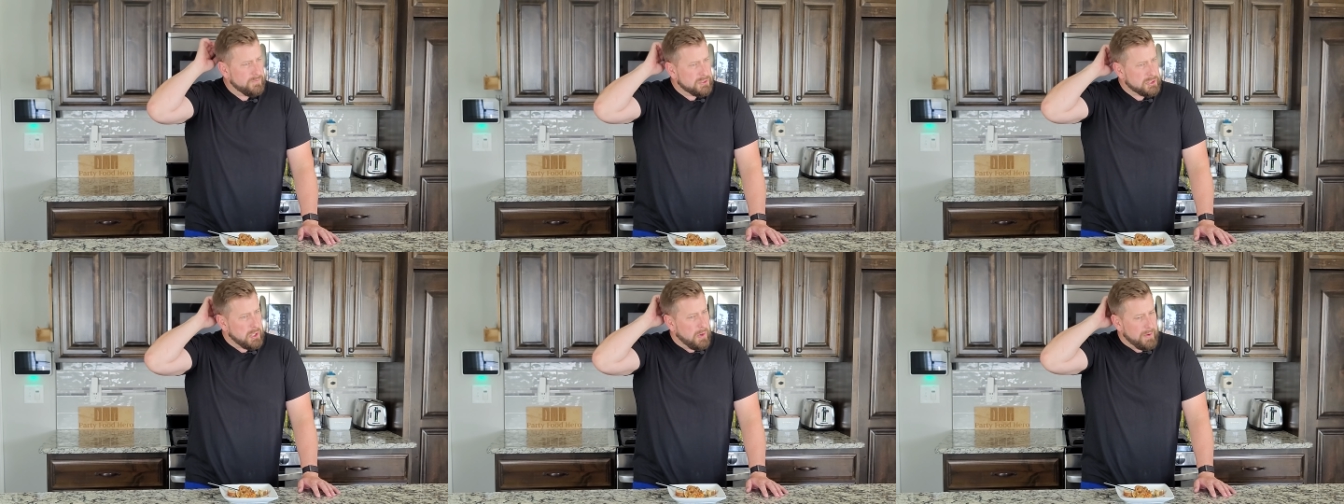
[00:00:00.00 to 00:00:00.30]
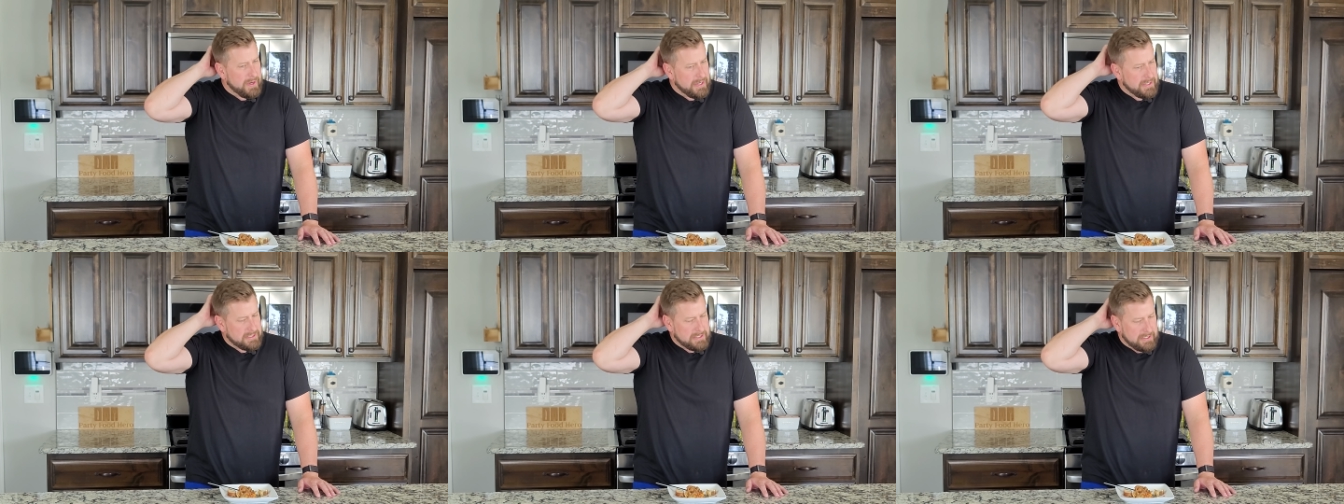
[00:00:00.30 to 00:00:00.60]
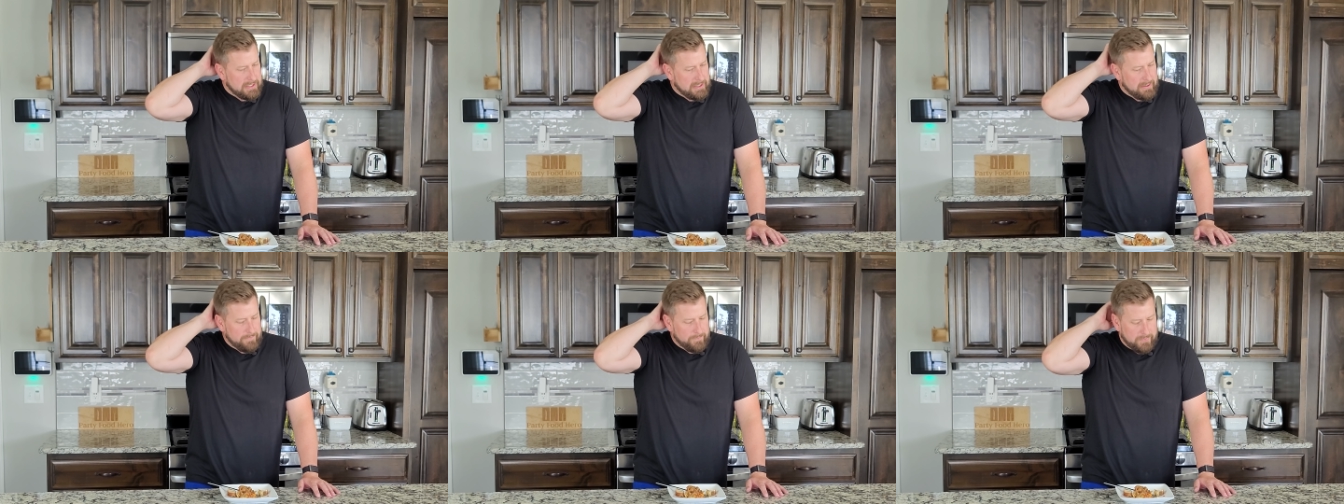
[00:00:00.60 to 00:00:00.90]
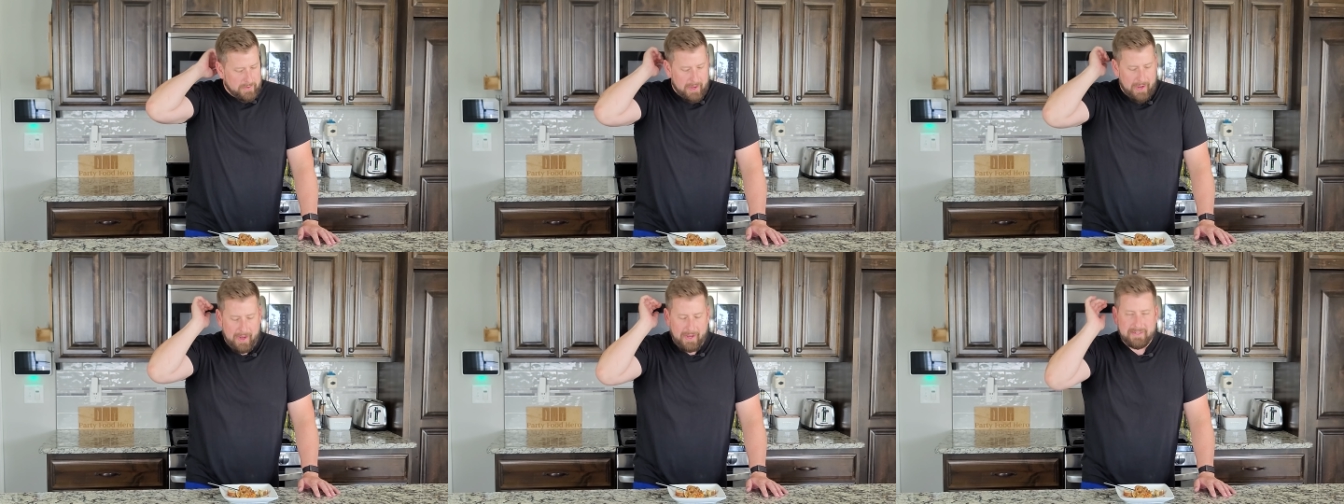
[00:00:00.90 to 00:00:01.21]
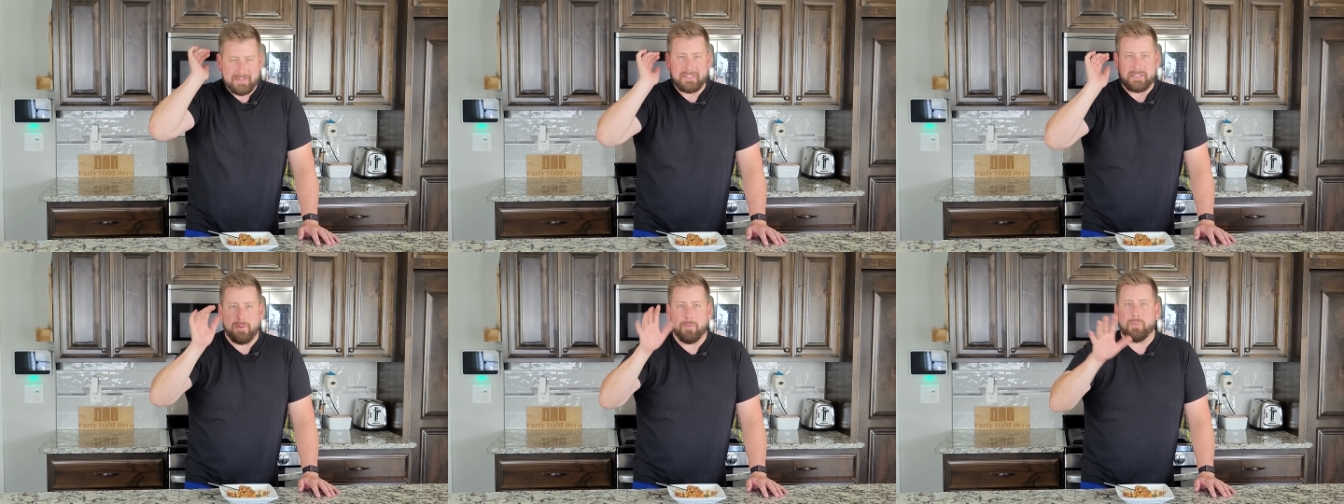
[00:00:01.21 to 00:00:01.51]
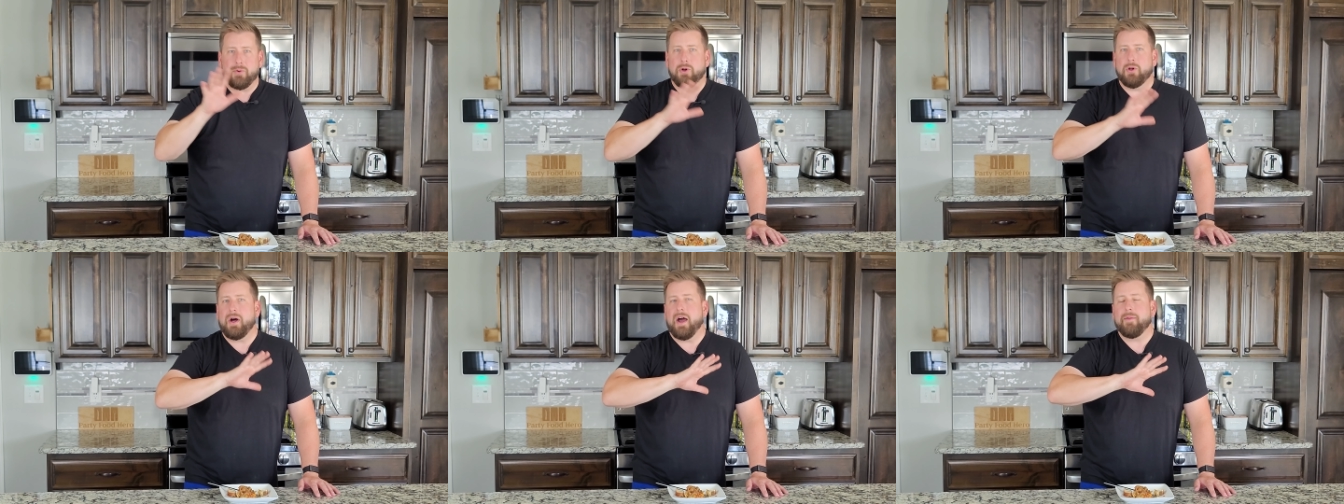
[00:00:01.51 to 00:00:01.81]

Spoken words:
So easy and simple.